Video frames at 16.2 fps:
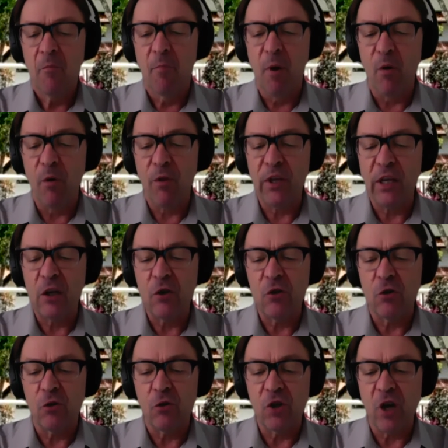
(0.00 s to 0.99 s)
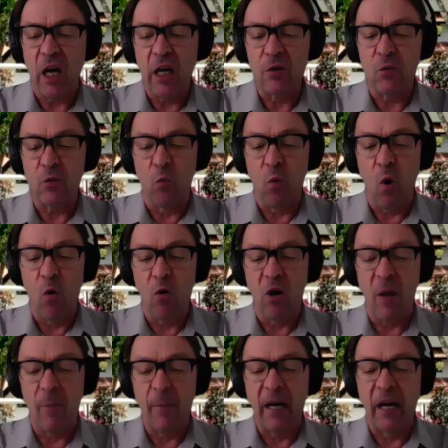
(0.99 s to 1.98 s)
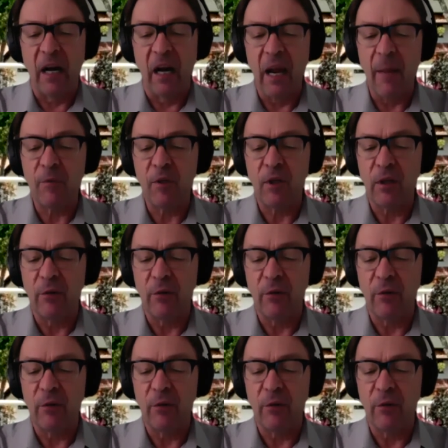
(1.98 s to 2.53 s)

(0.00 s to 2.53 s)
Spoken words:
Both the injured giants woke up and leapt to